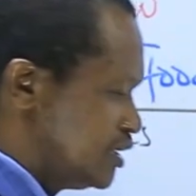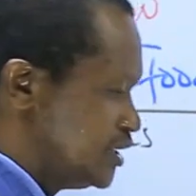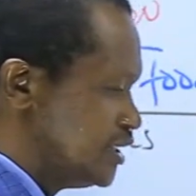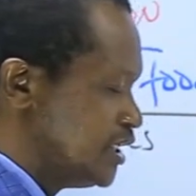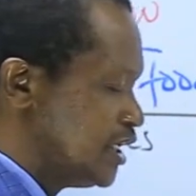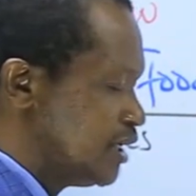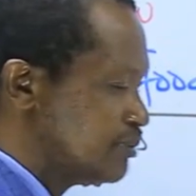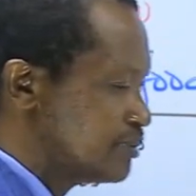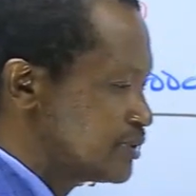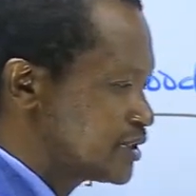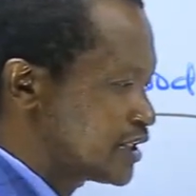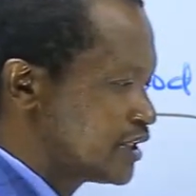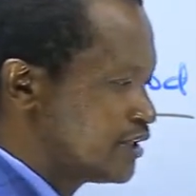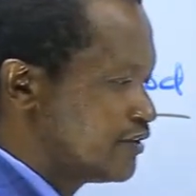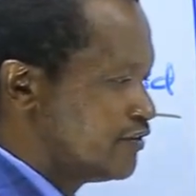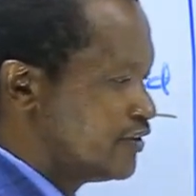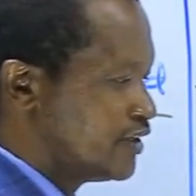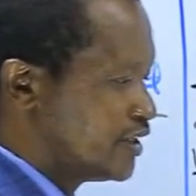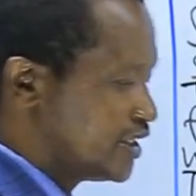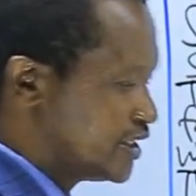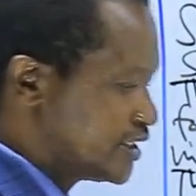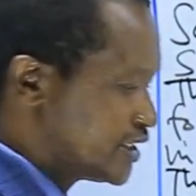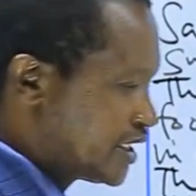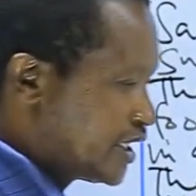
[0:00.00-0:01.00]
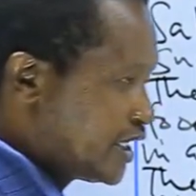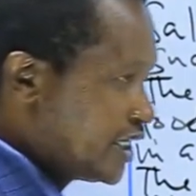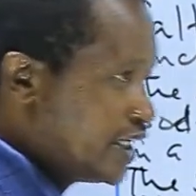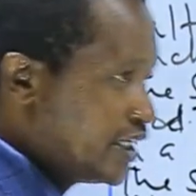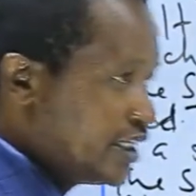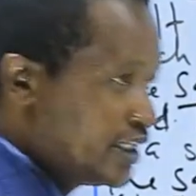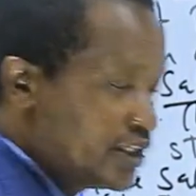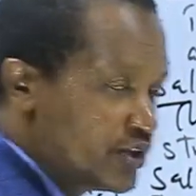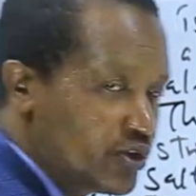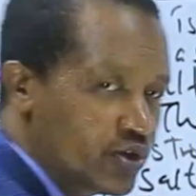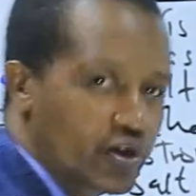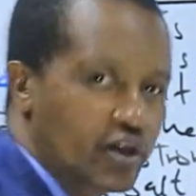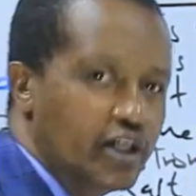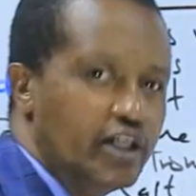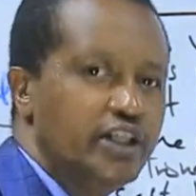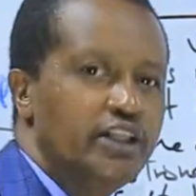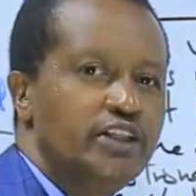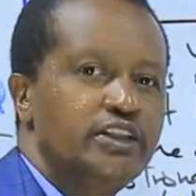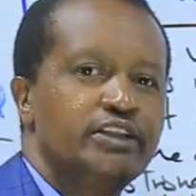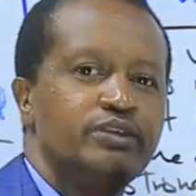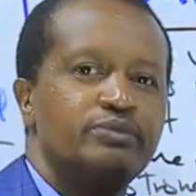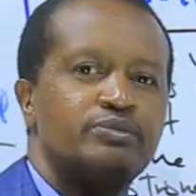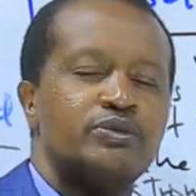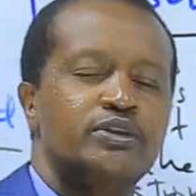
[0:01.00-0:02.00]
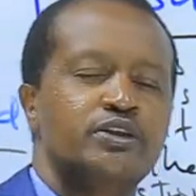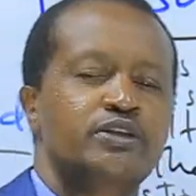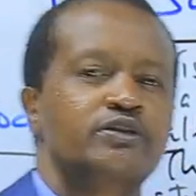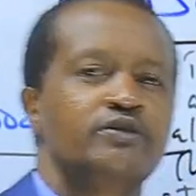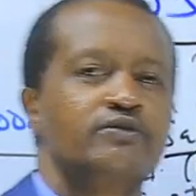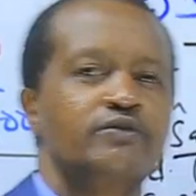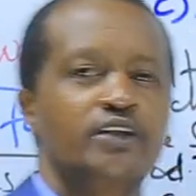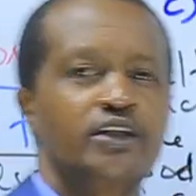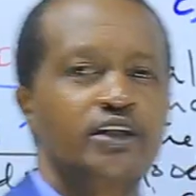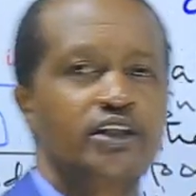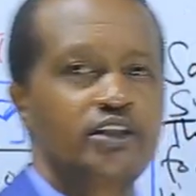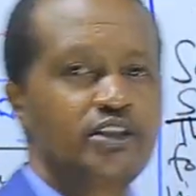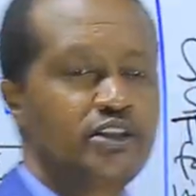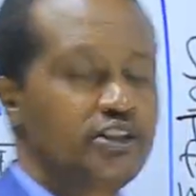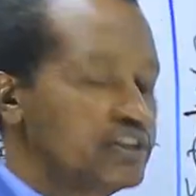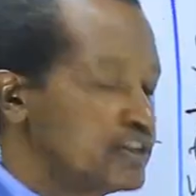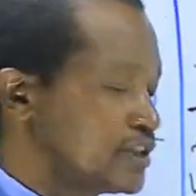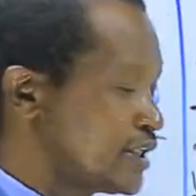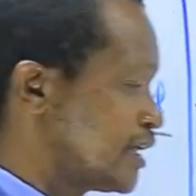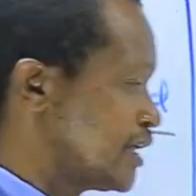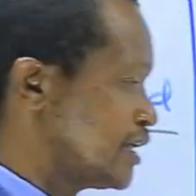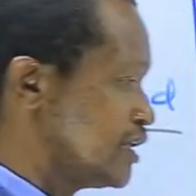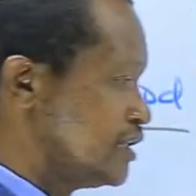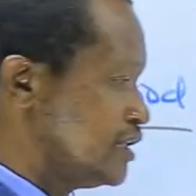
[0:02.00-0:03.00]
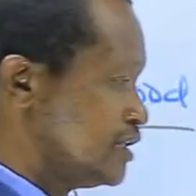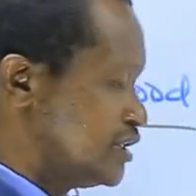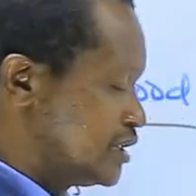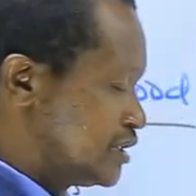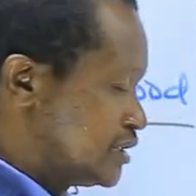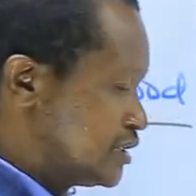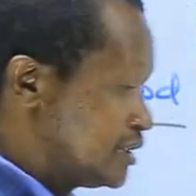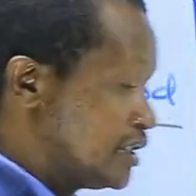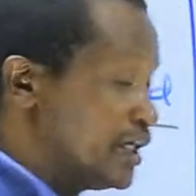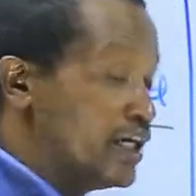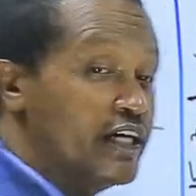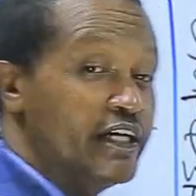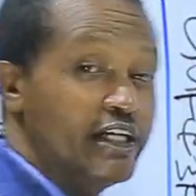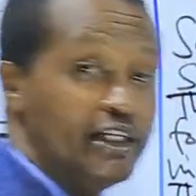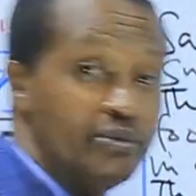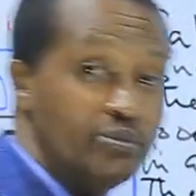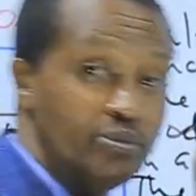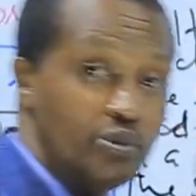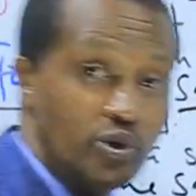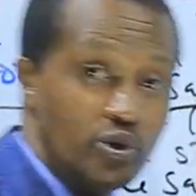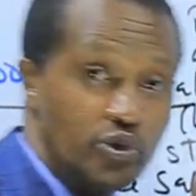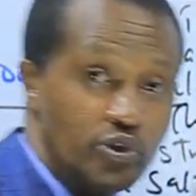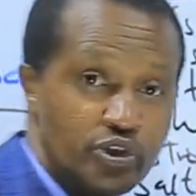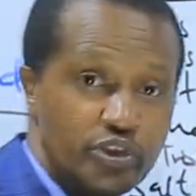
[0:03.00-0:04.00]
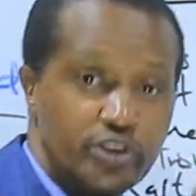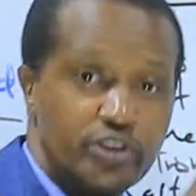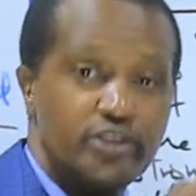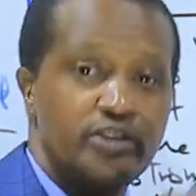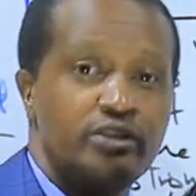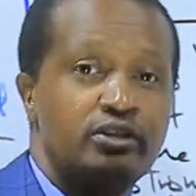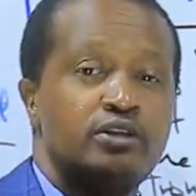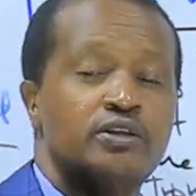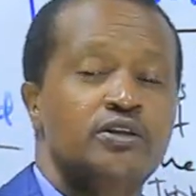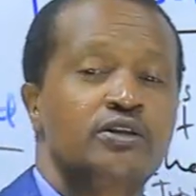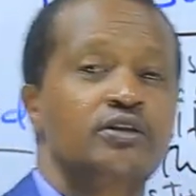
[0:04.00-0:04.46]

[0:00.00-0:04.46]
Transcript: Germs are very tiny organisms, very tiny animals.